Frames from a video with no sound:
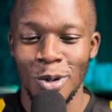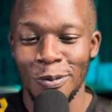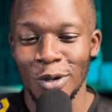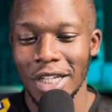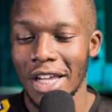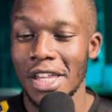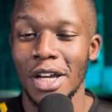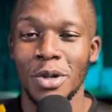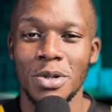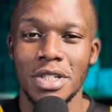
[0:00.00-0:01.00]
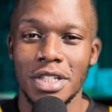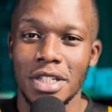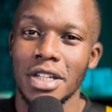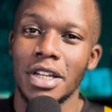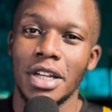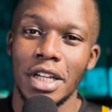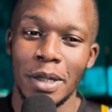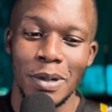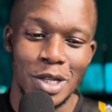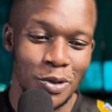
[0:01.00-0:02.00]
Hopefully Kenya goes in
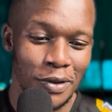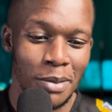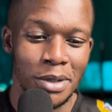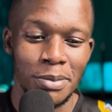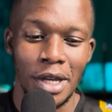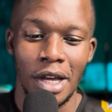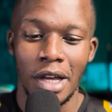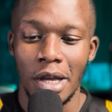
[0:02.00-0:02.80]
place of Namibia.